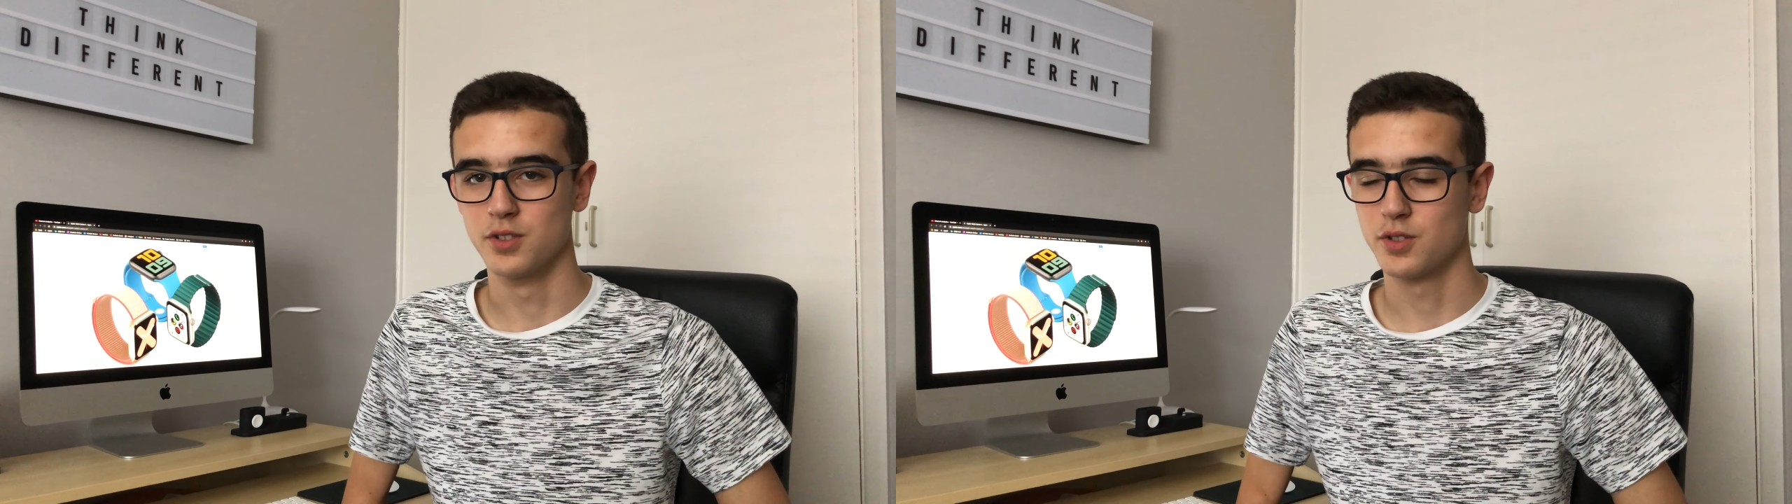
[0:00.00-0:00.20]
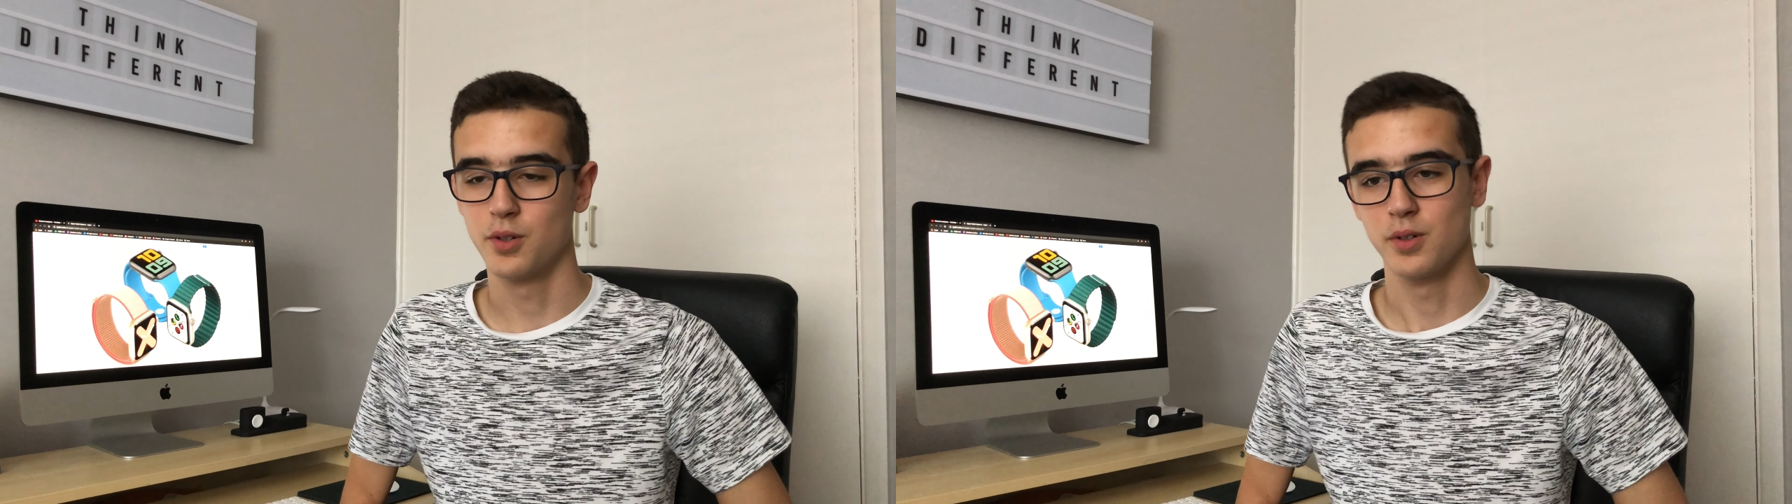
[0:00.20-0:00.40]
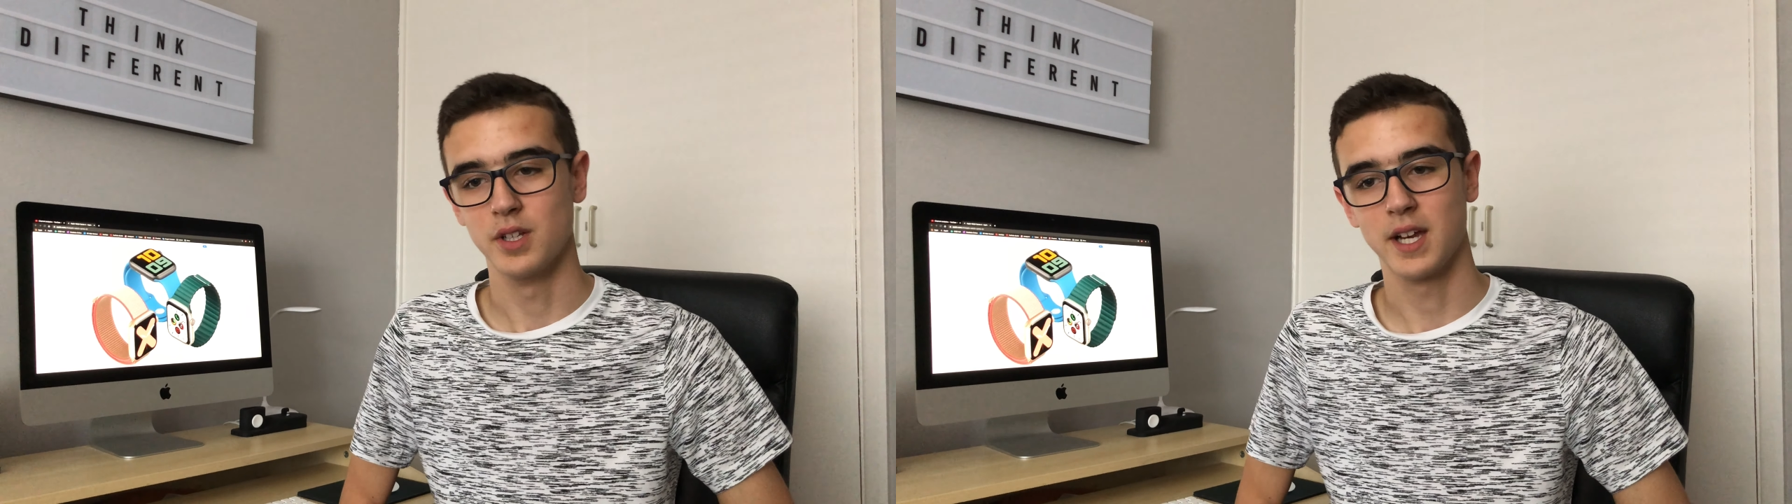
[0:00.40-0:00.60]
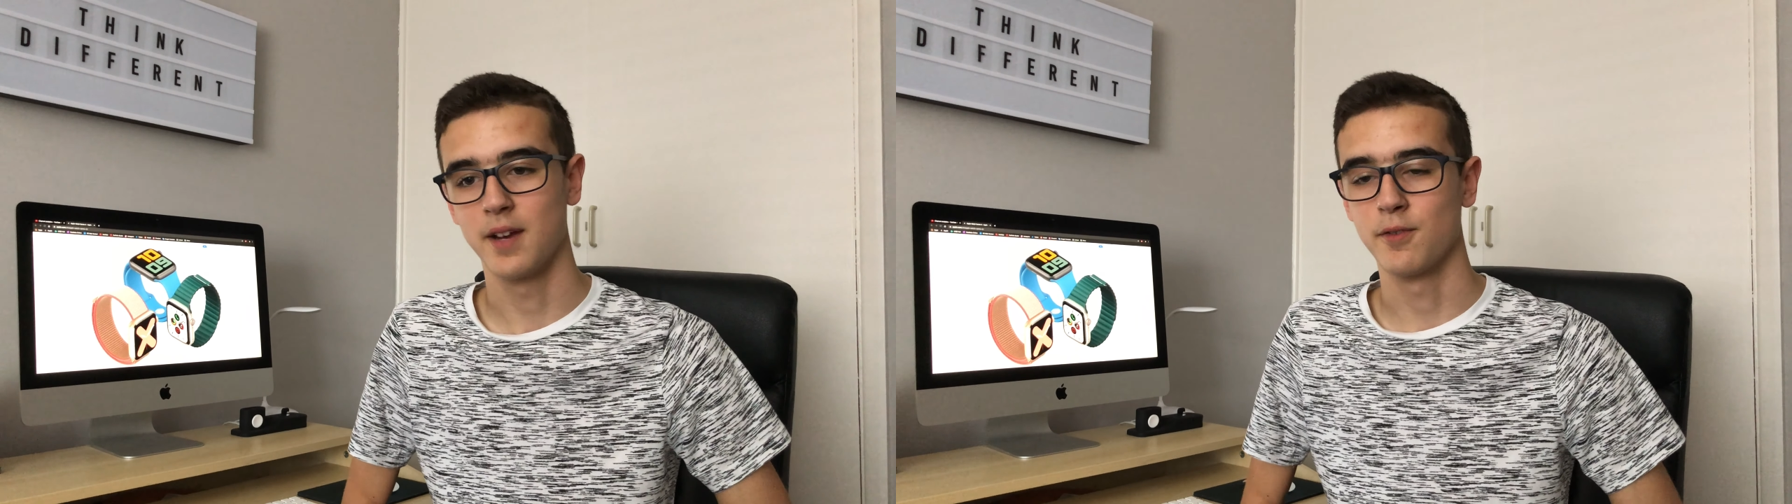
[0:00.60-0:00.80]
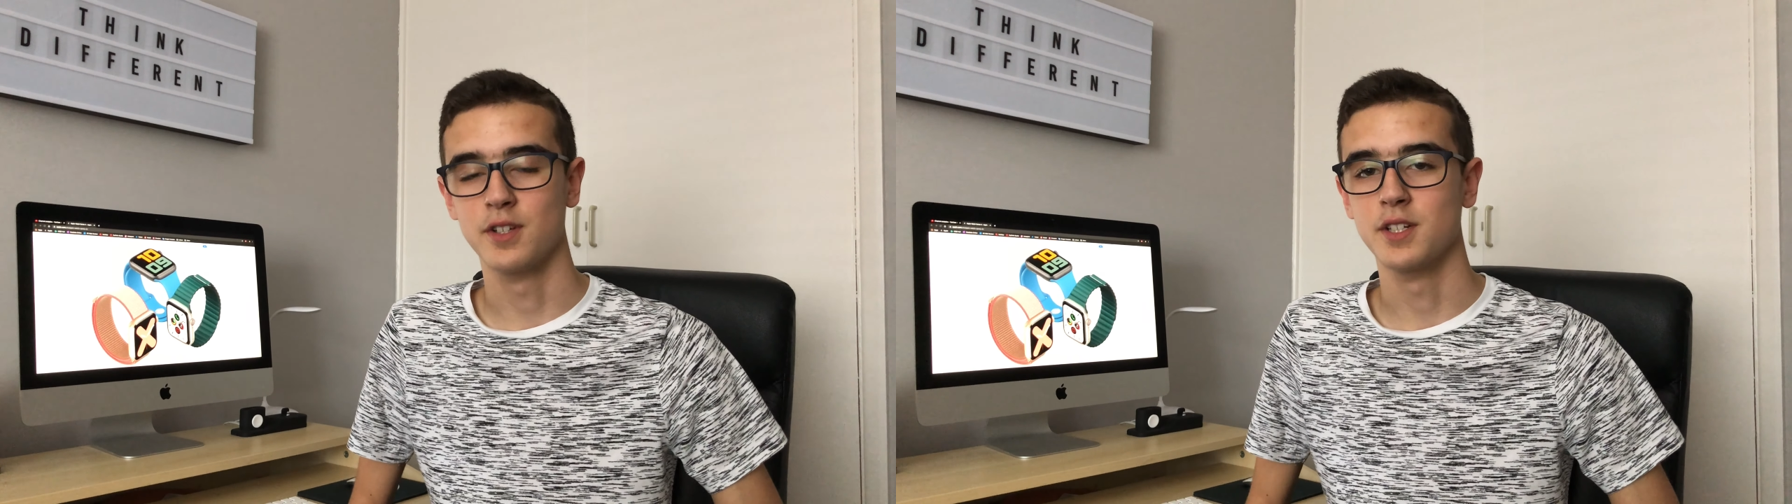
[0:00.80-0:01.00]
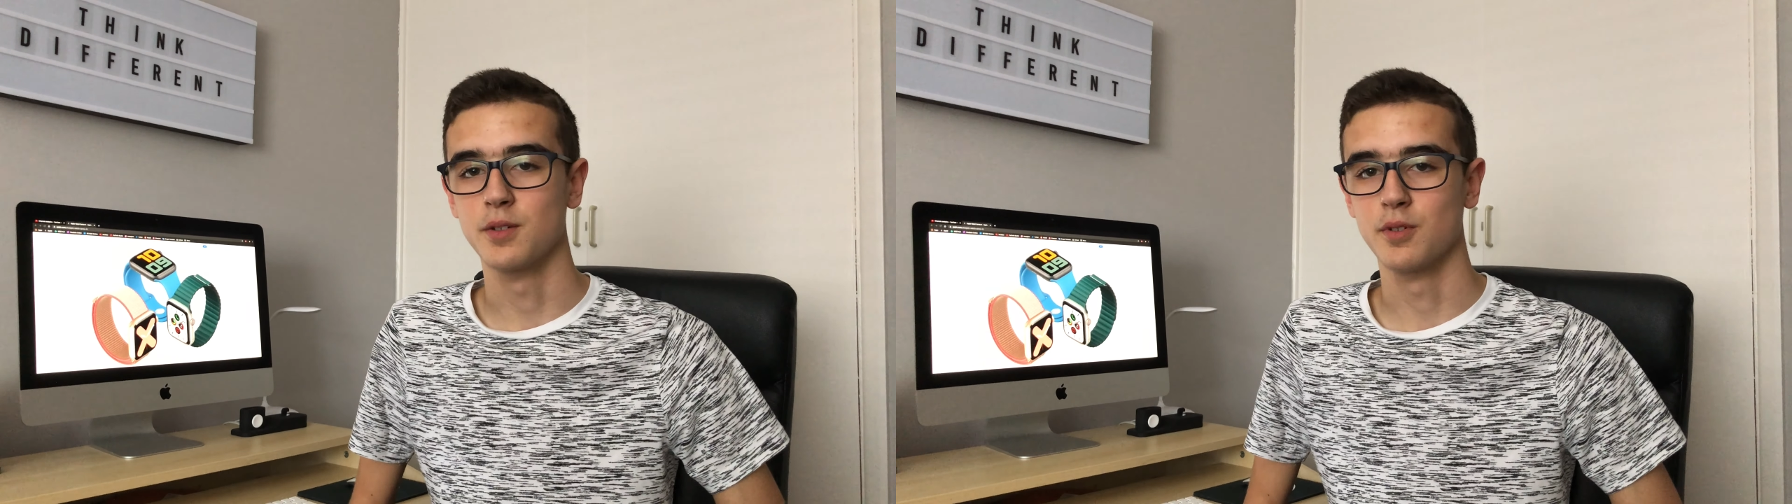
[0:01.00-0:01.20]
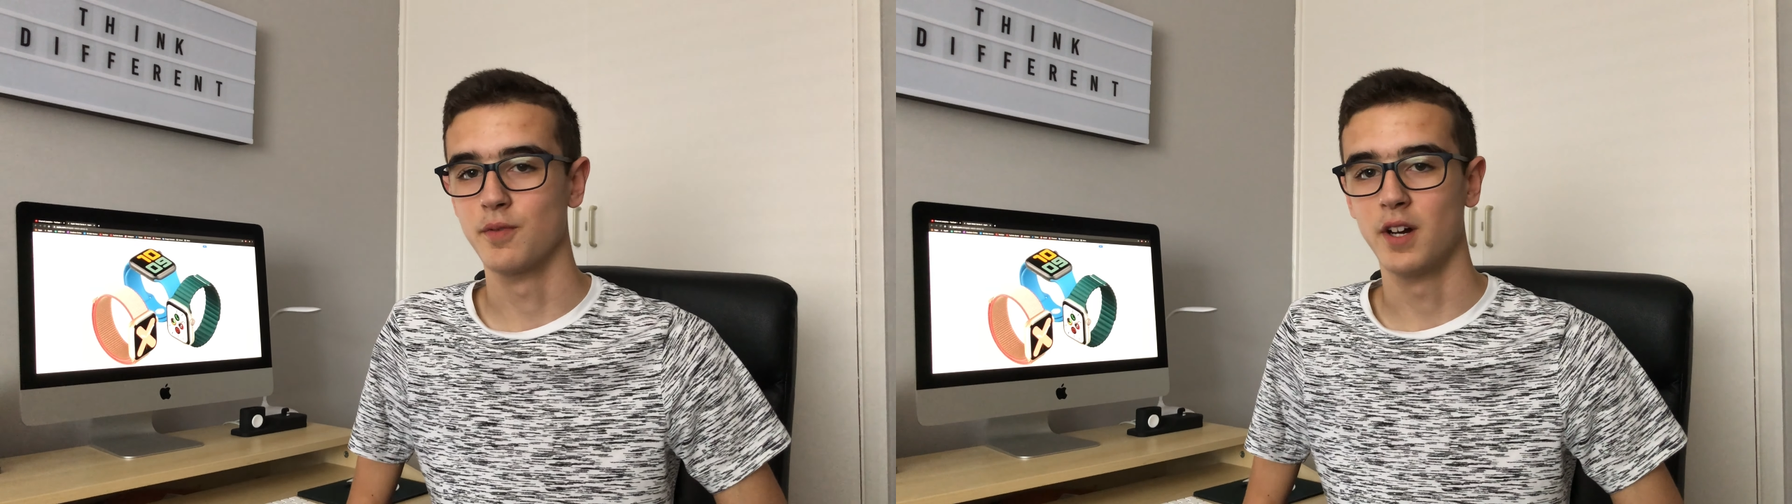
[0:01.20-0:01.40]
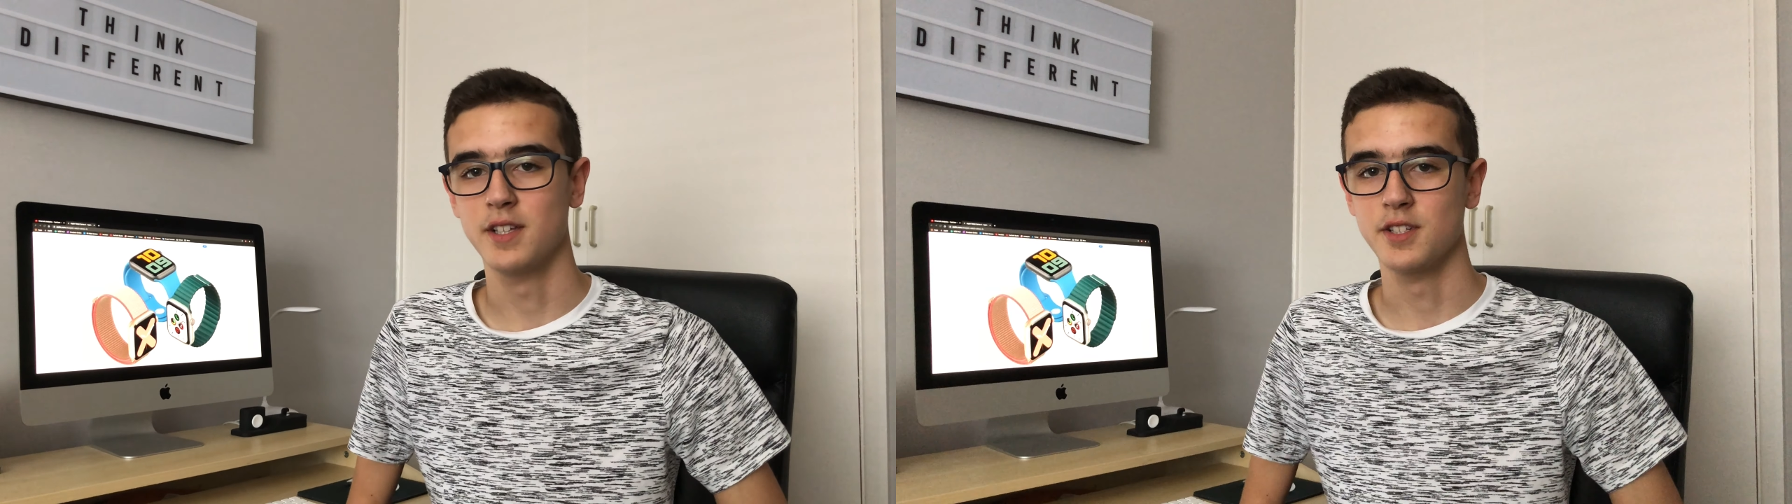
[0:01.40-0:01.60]
toggling every single
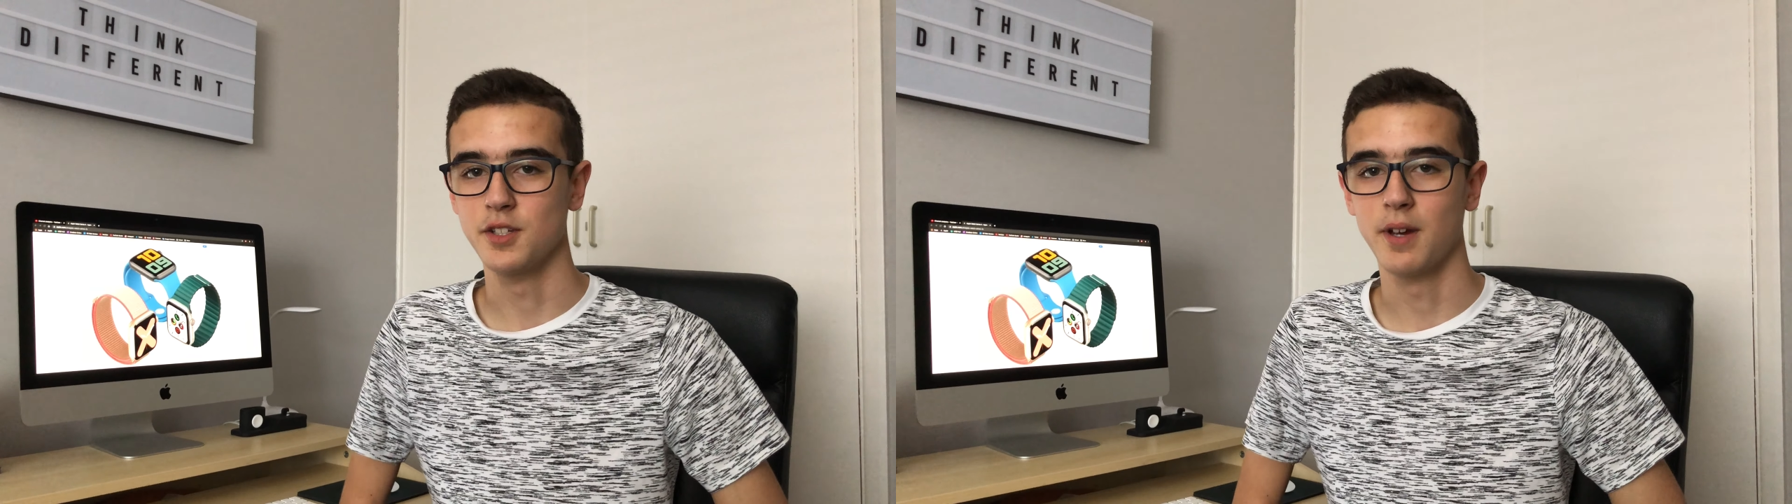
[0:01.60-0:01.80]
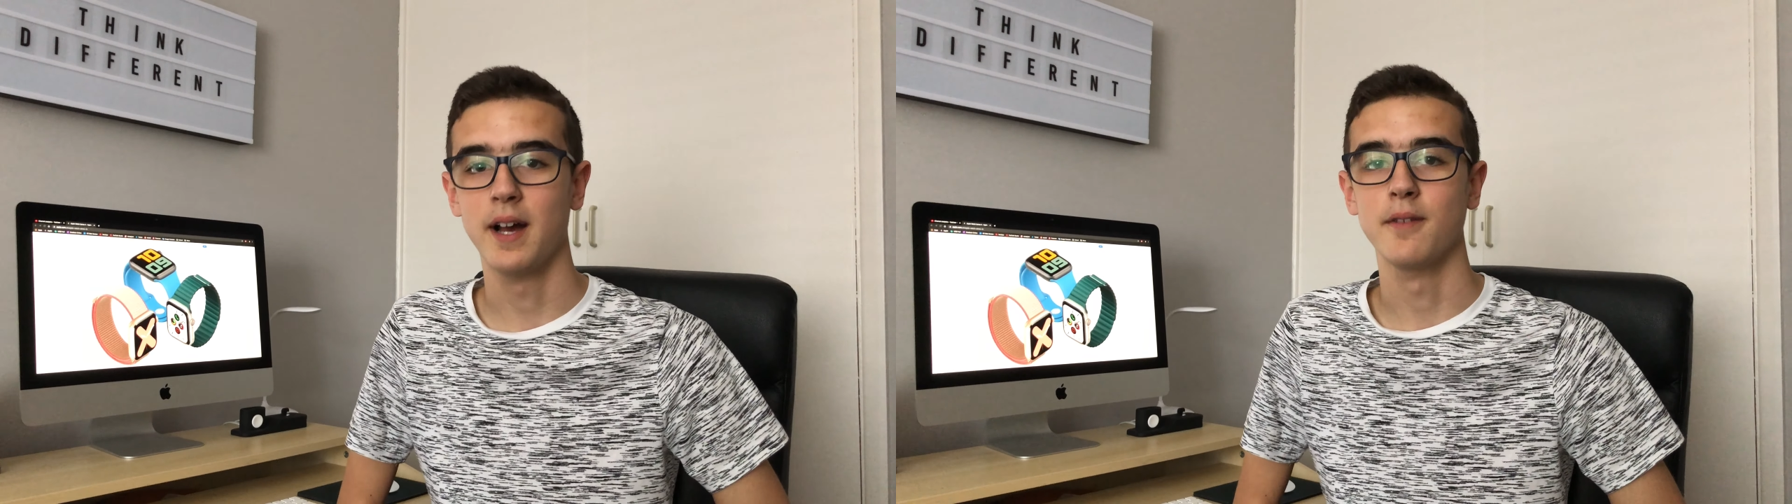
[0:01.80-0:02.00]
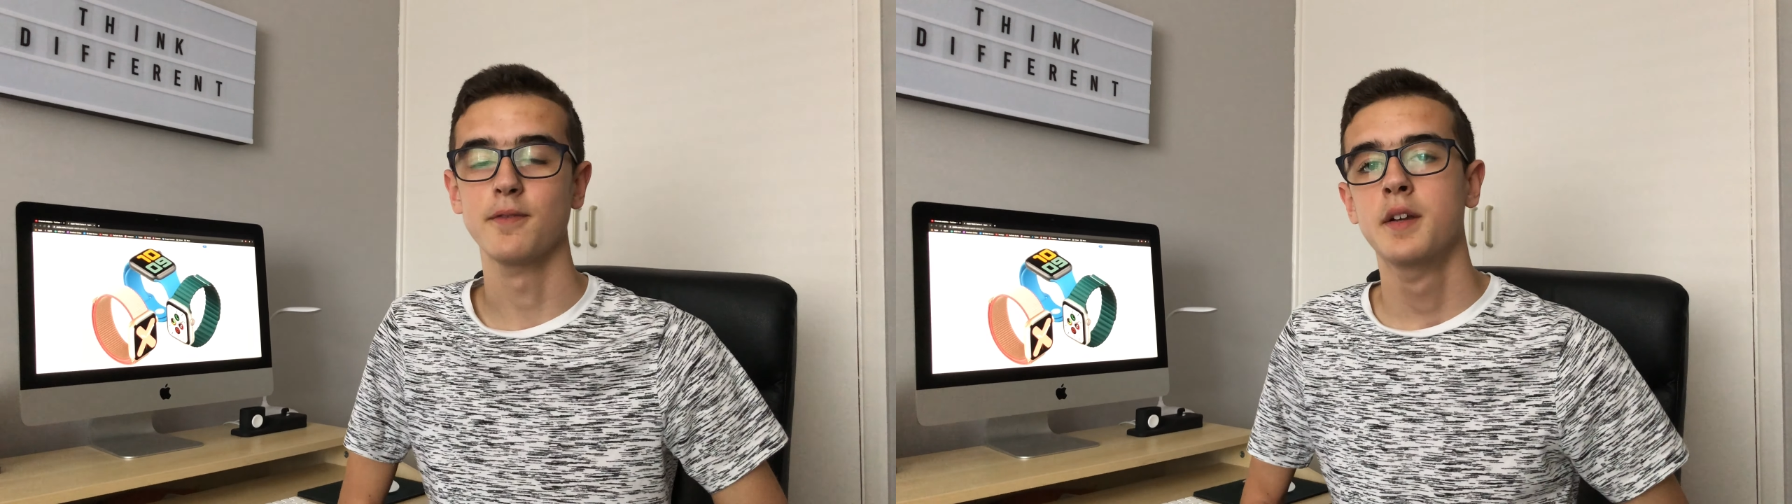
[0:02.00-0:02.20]
device that you have.